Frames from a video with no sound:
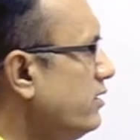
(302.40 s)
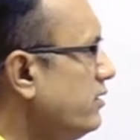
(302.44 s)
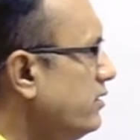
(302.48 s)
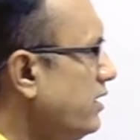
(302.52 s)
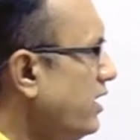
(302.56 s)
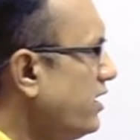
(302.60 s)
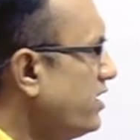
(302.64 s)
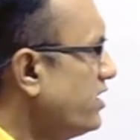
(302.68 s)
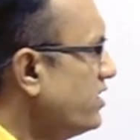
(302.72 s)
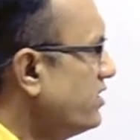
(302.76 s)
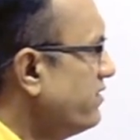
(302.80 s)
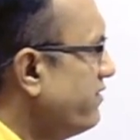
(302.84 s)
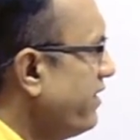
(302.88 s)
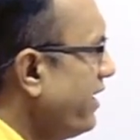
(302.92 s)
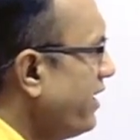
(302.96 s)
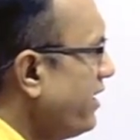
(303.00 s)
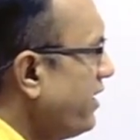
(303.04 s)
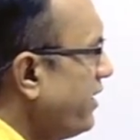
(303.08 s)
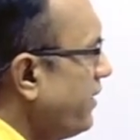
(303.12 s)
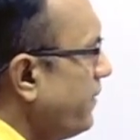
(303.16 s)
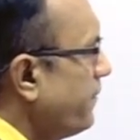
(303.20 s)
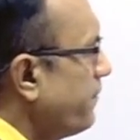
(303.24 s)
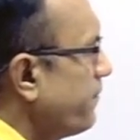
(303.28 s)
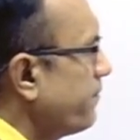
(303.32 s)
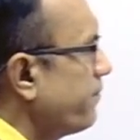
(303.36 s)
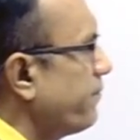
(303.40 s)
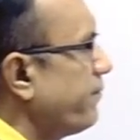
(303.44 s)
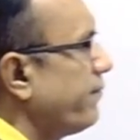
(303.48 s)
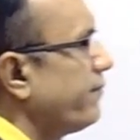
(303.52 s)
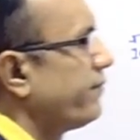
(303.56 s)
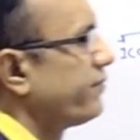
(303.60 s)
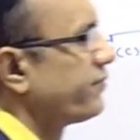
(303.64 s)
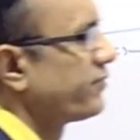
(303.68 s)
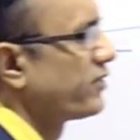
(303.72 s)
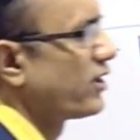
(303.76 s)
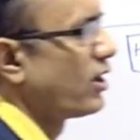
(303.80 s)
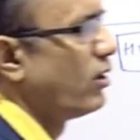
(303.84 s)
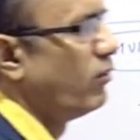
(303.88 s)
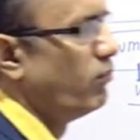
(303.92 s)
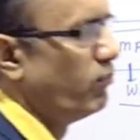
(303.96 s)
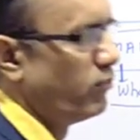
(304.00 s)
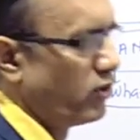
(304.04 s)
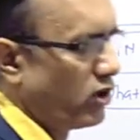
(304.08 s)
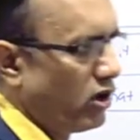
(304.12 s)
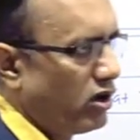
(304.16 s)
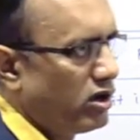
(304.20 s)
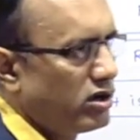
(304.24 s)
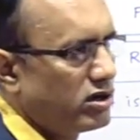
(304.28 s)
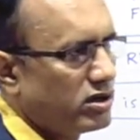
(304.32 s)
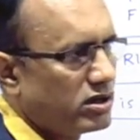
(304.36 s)
that is very
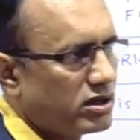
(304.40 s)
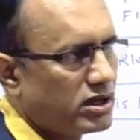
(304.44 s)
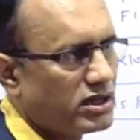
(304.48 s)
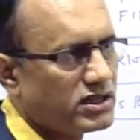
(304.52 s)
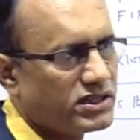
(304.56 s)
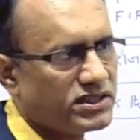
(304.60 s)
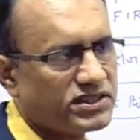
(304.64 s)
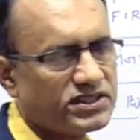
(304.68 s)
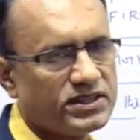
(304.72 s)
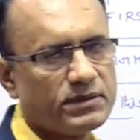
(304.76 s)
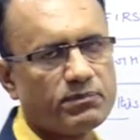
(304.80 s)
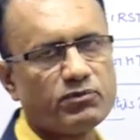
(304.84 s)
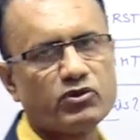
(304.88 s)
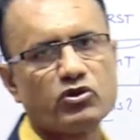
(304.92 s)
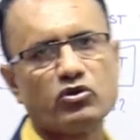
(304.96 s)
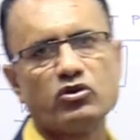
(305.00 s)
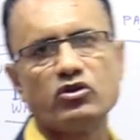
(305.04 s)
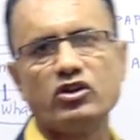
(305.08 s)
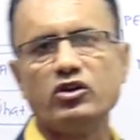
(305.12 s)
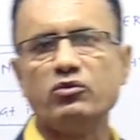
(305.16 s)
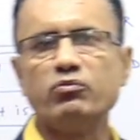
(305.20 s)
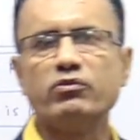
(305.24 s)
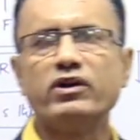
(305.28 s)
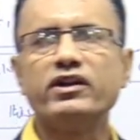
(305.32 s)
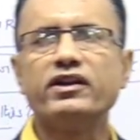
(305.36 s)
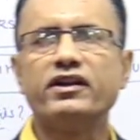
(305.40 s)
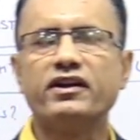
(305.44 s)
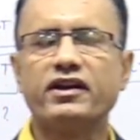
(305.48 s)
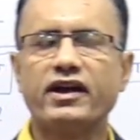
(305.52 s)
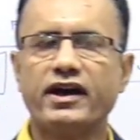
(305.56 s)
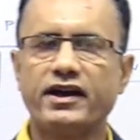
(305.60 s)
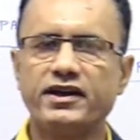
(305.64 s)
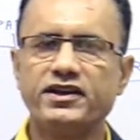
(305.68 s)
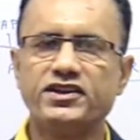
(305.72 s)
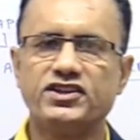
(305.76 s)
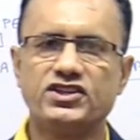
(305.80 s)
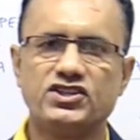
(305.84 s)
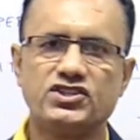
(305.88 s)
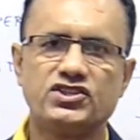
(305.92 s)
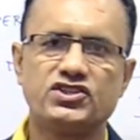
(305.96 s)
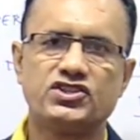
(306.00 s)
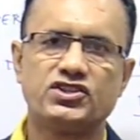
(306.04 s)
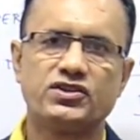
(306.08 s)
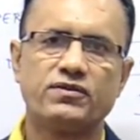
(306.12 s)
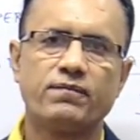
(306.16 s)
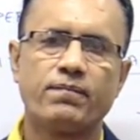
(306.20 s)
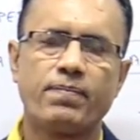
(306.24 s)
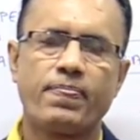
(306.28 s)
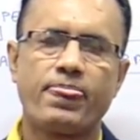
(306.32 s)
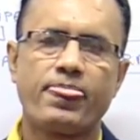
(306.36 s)
broad concept human
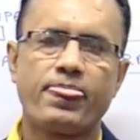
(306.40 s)
right,